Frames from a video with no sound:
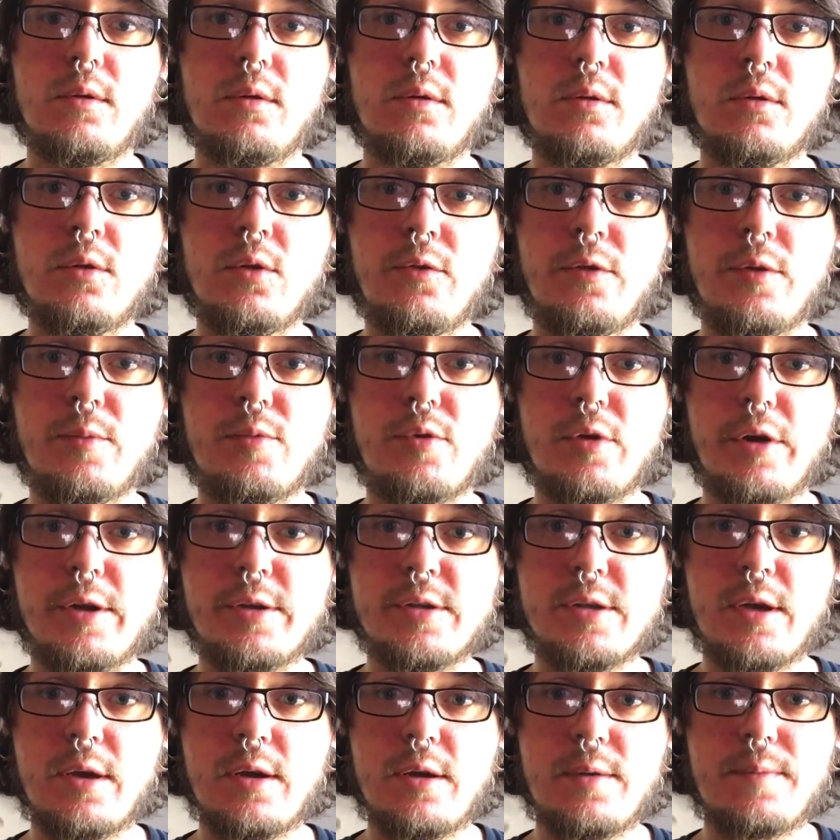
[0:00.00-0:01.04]

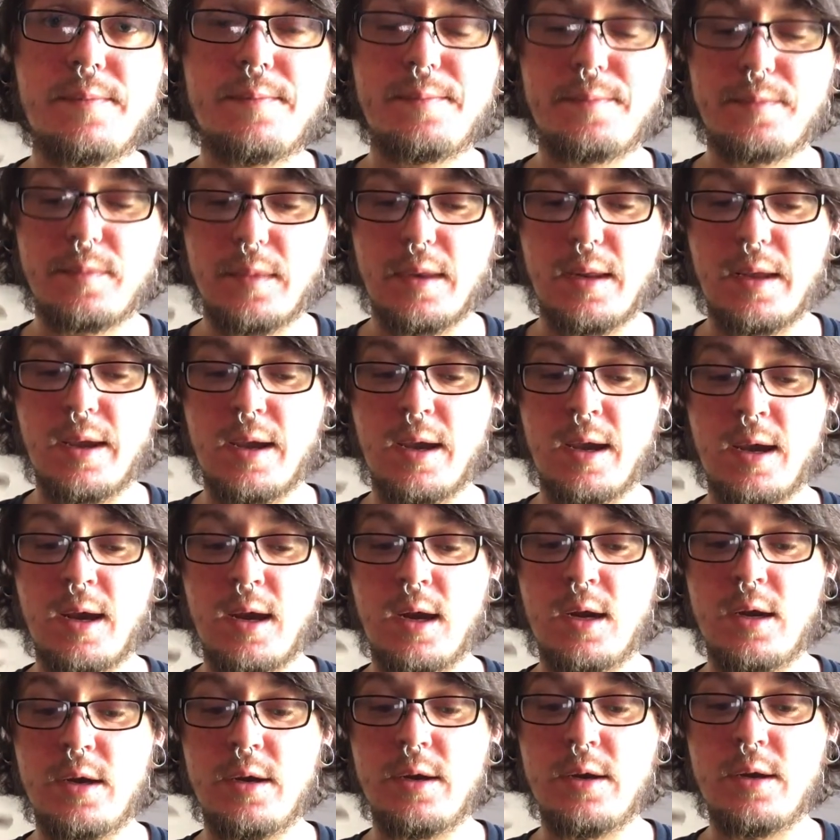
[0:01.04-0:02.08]
Eucalyptus,
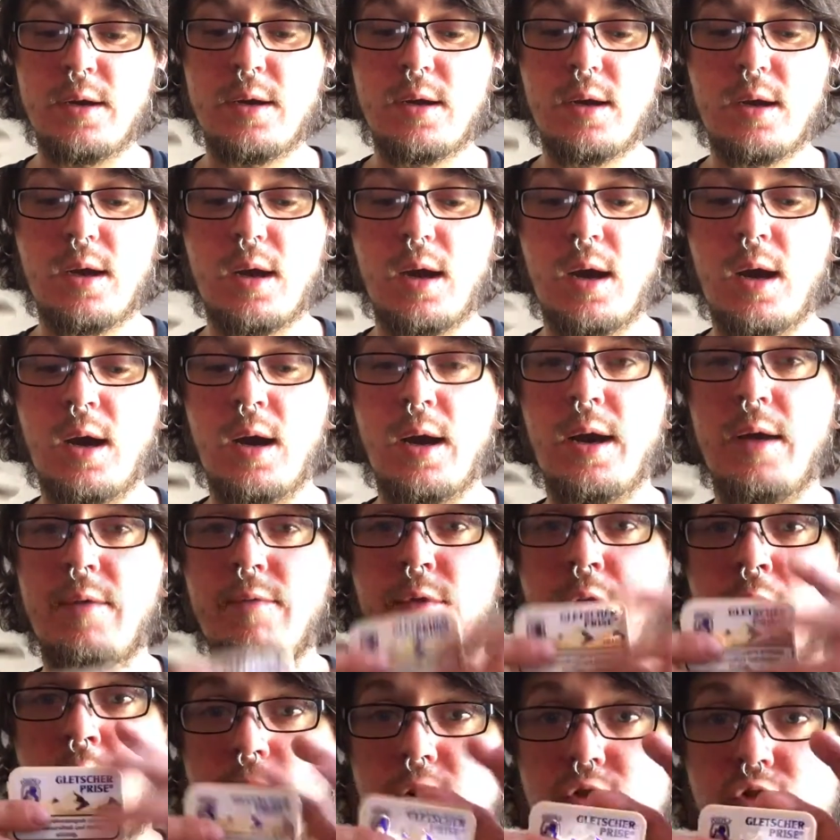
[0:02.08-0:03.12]
and I have
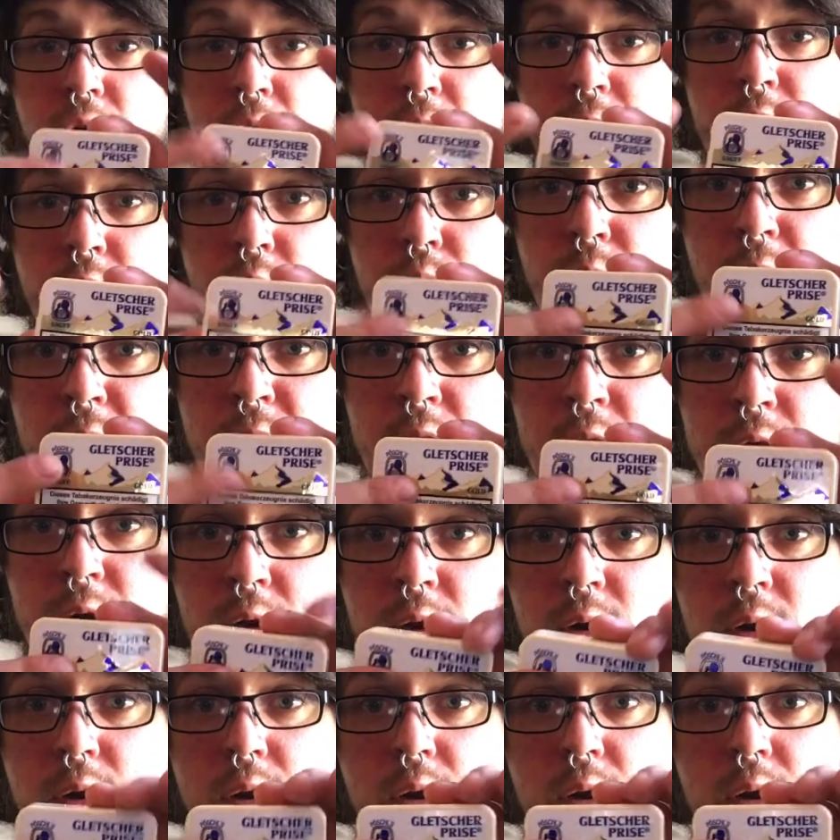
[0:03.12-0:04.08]
not tried the regular